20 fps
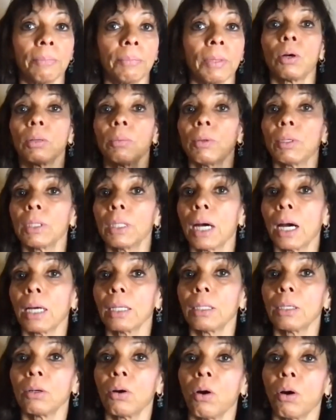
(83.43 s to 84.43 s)
What about the
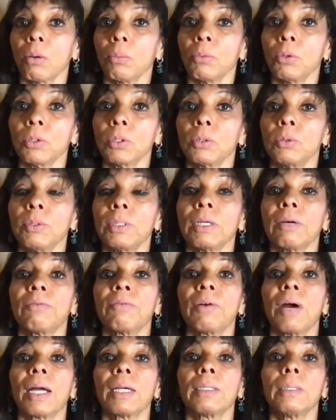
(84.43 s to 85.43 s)
other hormones, which are
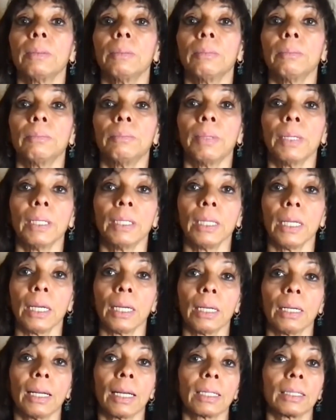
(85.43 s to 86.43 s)
fat
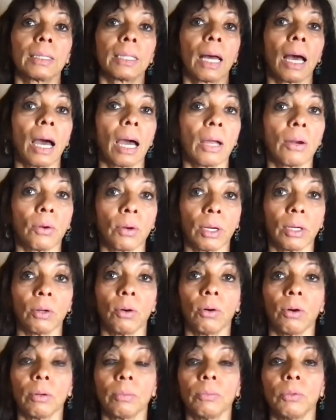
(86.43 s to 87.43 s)
burning, like thyroid
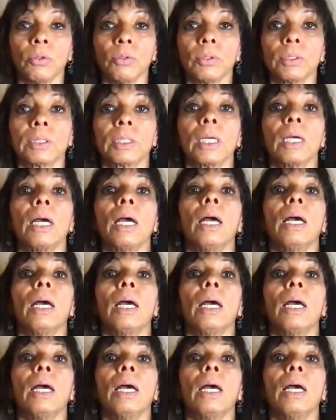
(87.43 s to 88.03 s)
hormones,